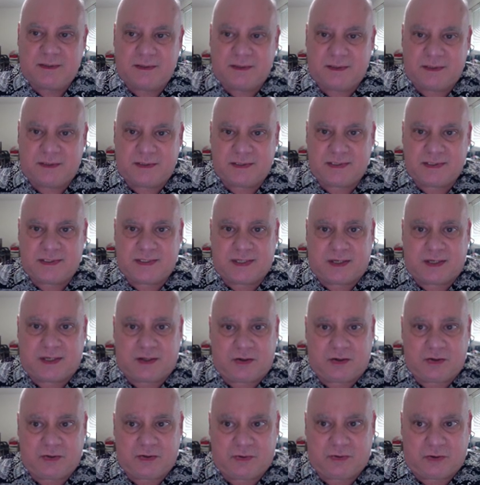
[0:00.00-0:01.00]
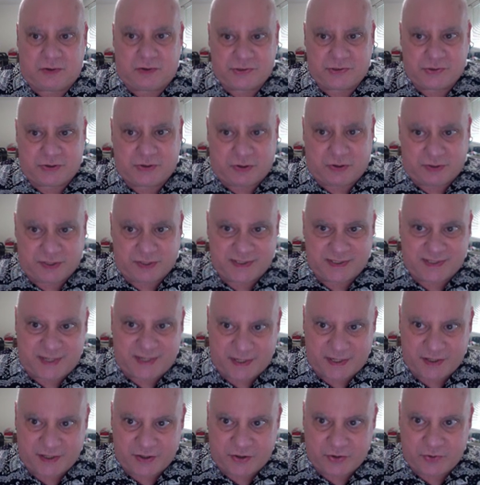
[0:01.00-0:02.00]
cell, also called a
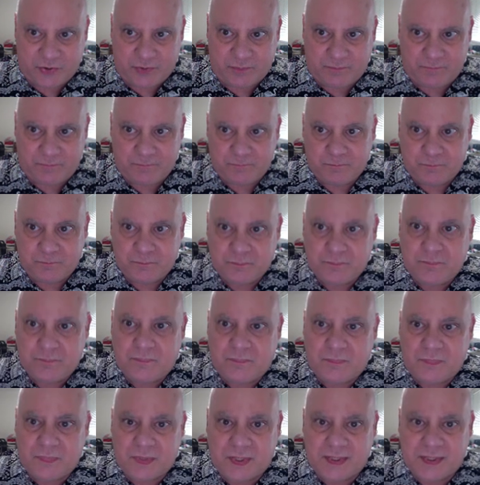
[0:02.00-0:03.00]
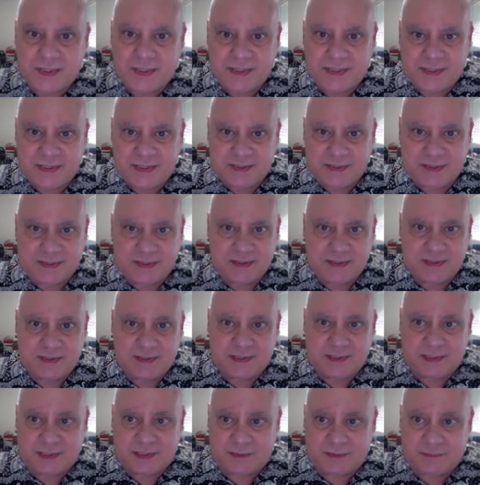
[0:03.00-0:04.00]
zygote. And
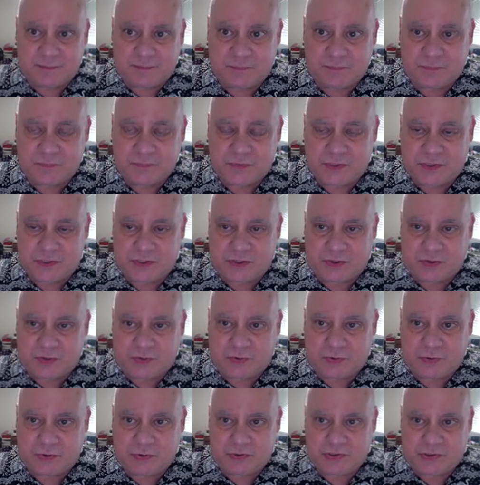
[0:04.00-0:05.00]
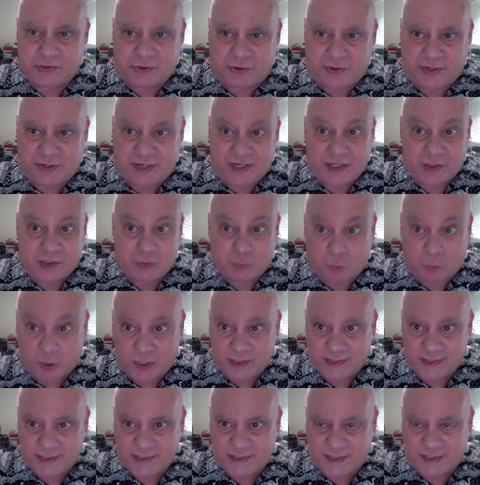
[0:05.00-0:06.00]
so you started as one
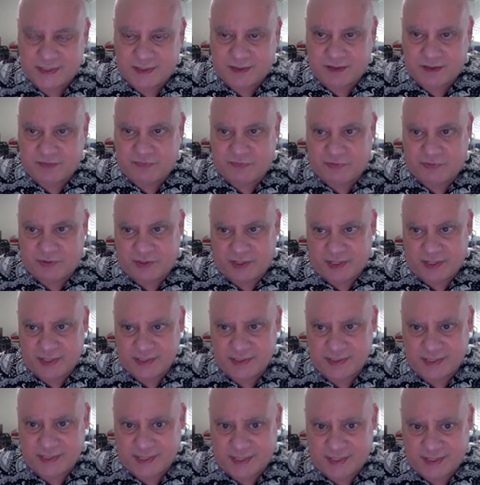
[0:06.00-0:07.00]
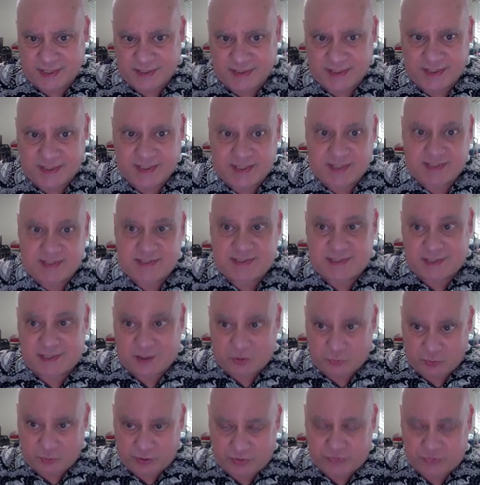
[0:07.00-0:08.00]
cell, a fertilized egg, and then that cell
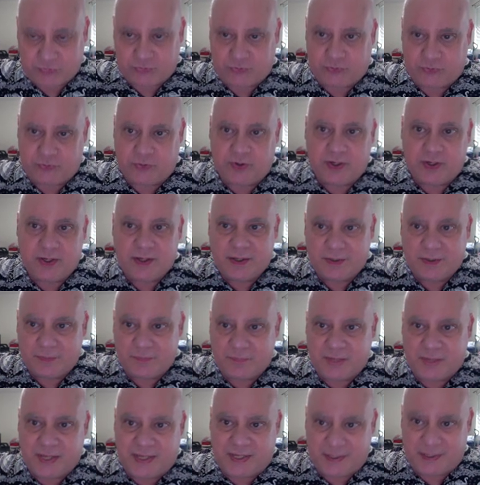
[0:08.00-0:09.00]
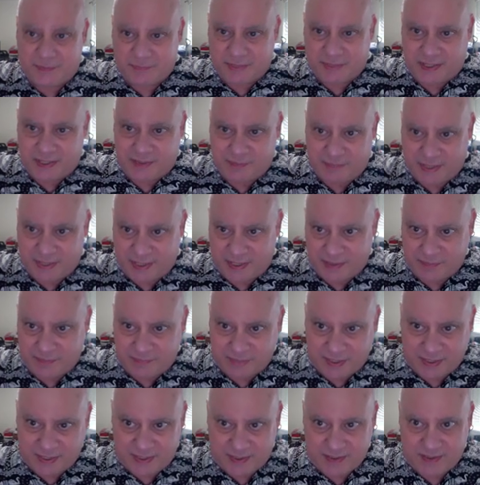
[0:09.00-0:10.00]
went through
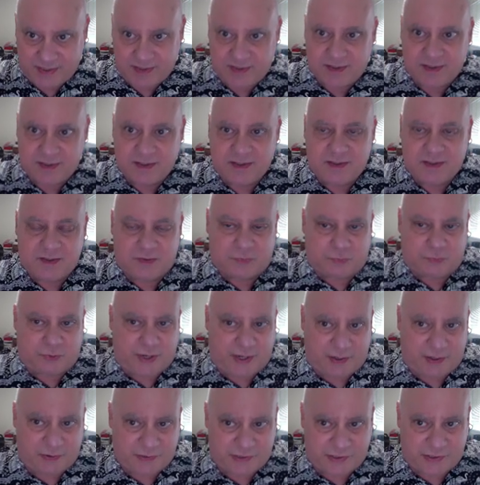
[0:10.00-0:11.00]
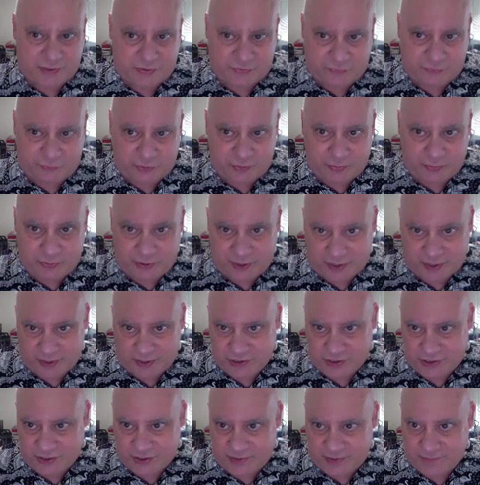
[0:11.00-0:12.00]
many rounds of
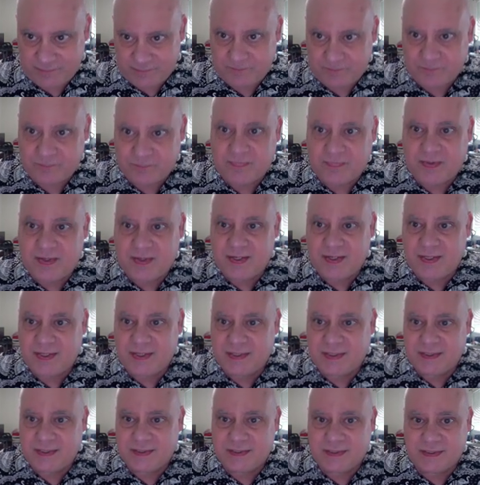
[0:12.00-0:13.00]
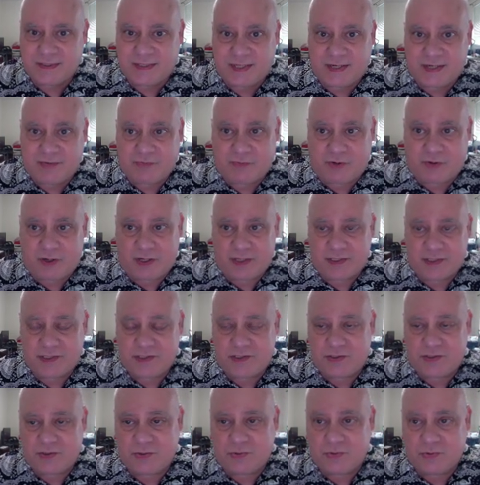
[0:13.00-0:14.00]
reproduction and gave rise
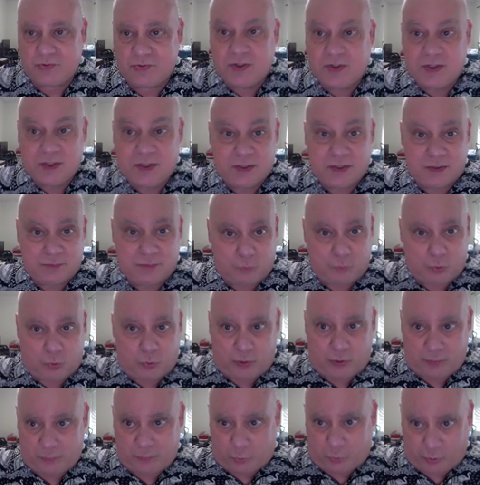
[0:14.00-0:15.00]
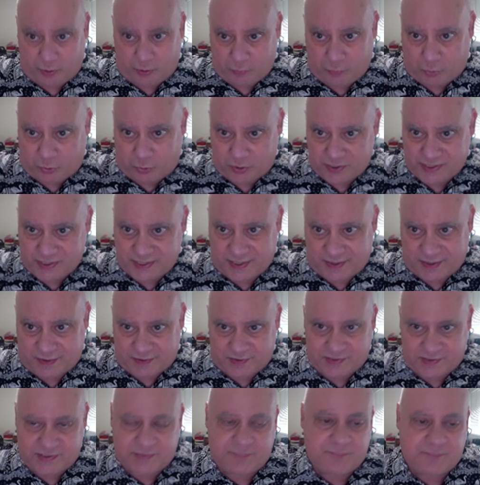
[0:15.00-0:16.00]
to more and more
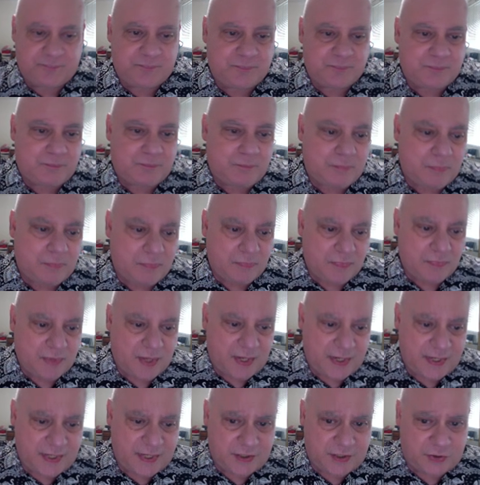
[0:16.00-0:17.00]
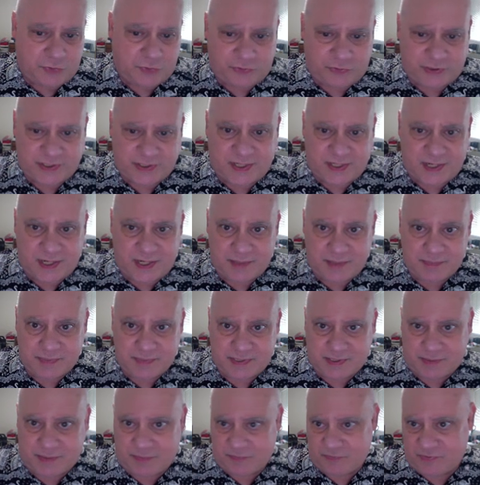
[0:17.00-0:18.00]
cells. And over time,
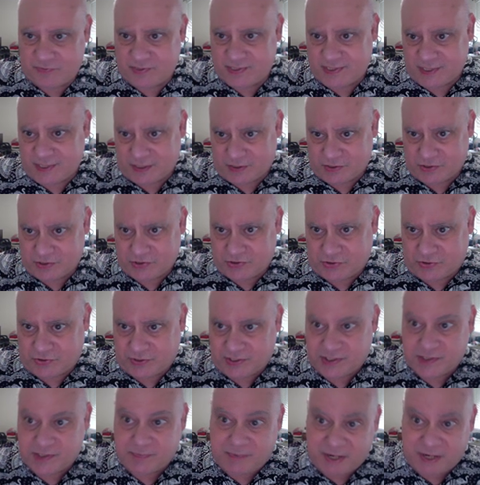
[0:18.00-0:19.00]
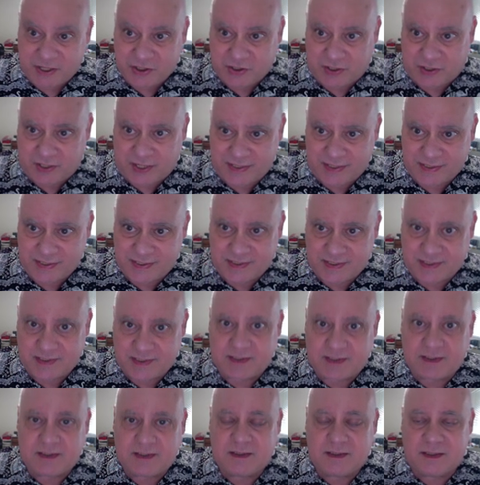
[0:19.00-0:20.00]
some of the cells started
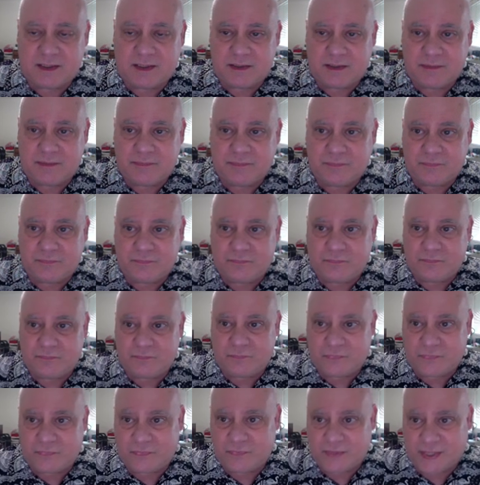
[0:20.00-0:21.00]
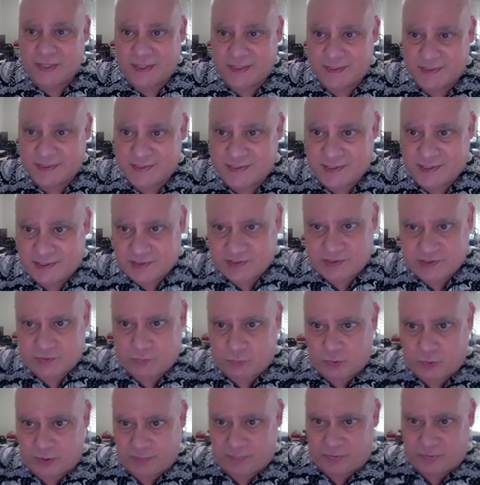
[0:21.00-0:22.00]
specializing. That is, cells in
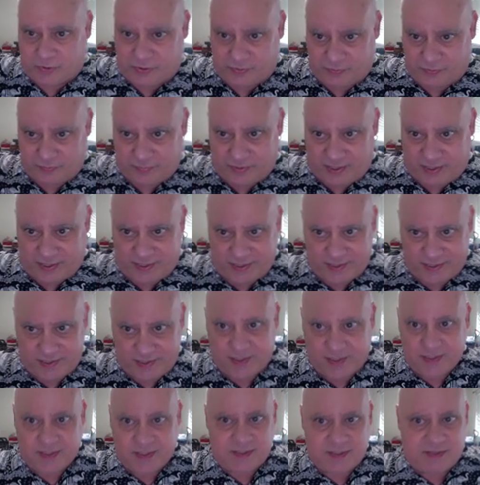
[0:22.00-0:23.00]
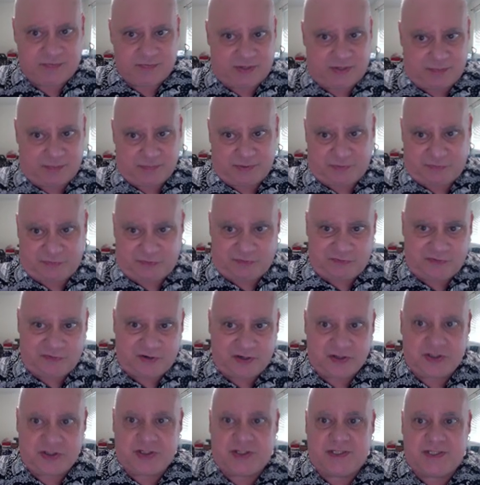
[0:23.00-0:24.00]
one part of the body develop different
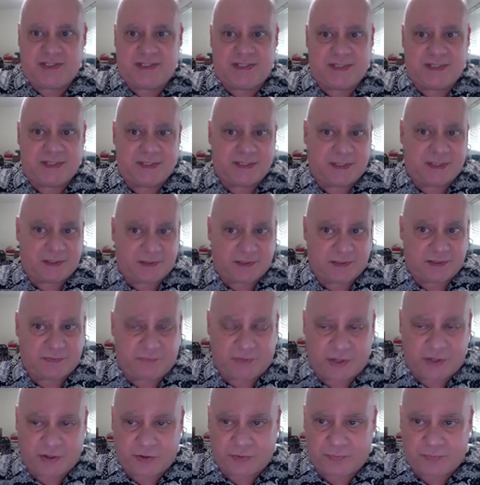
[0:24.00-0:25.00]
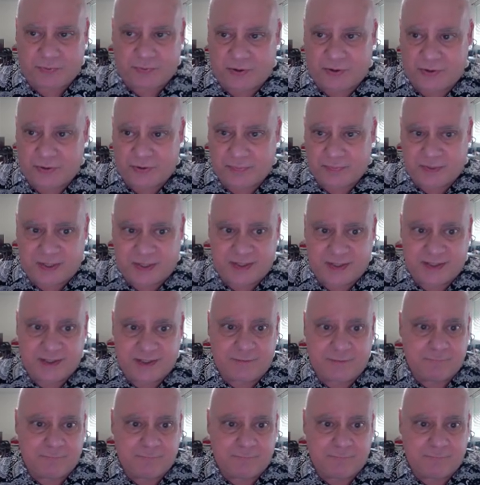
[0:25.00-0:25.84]
functions than cells of another part of the body,